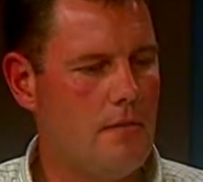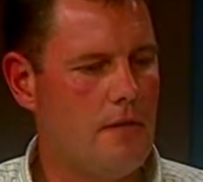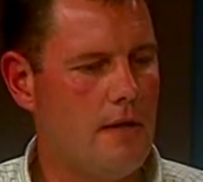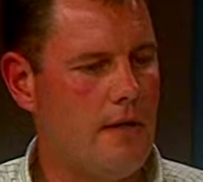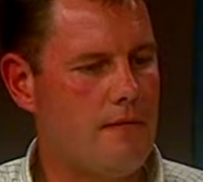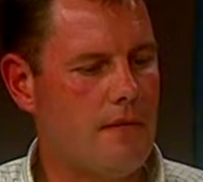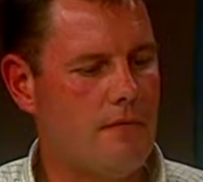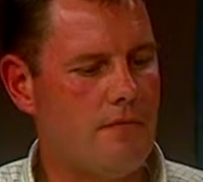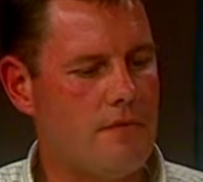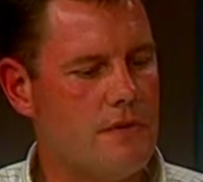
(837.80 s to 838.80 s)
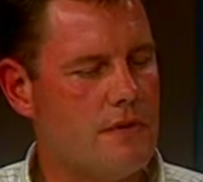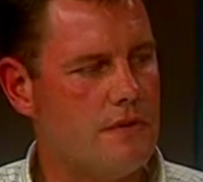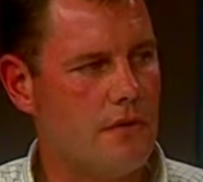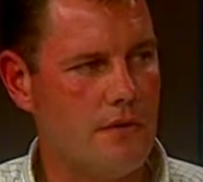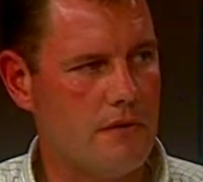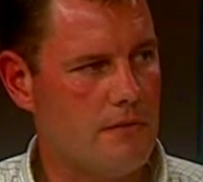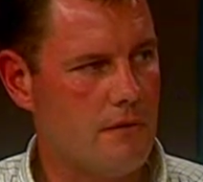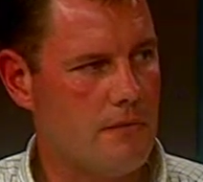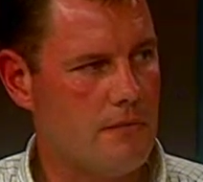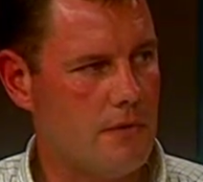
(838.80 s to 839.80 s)
They have to have a physician's clearance
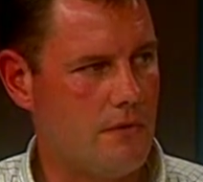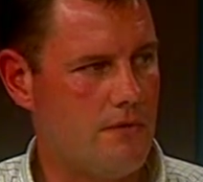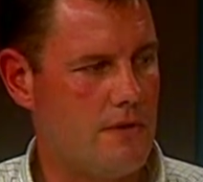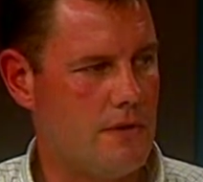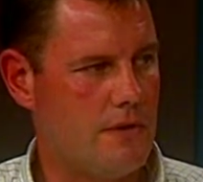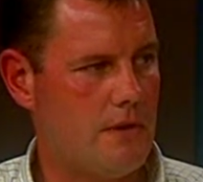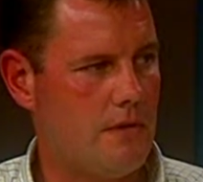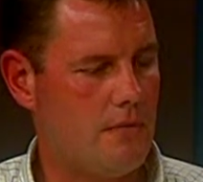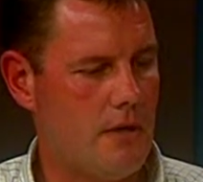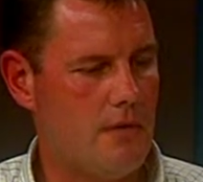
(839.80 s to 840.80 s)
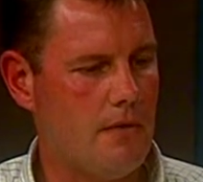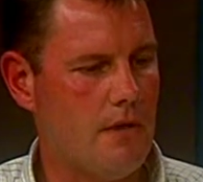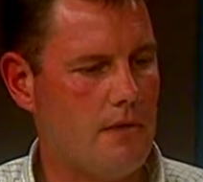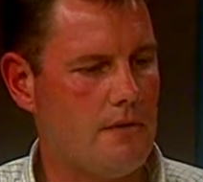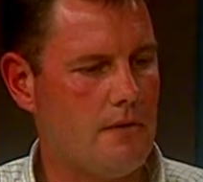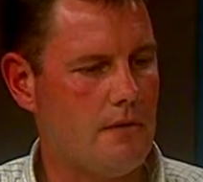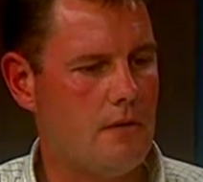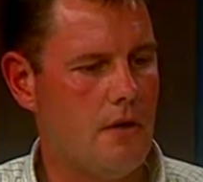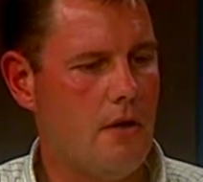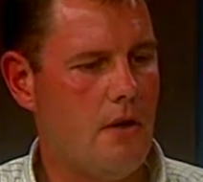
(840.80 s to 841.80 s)
form, so their physician, their primary, has to
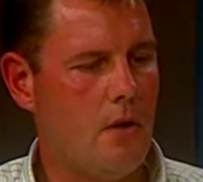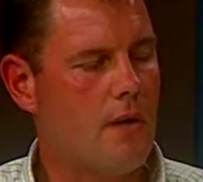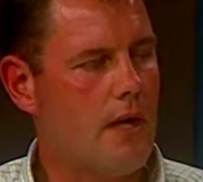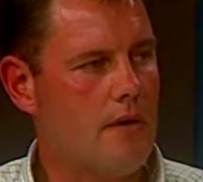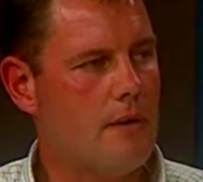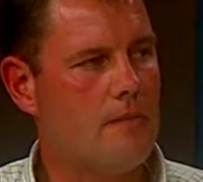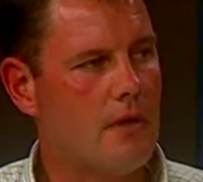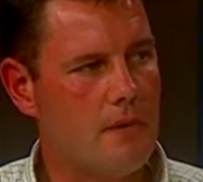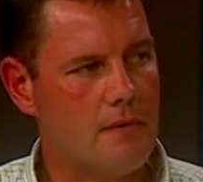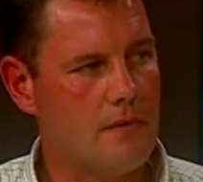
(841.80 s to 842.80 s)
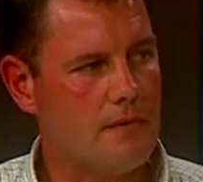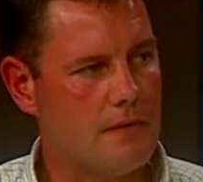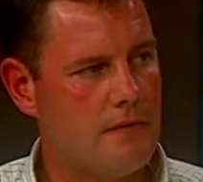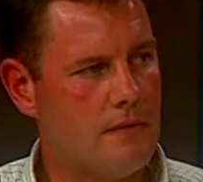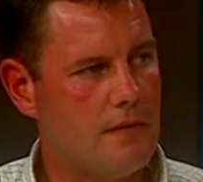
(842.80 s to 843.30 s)
okay them to come to an assisted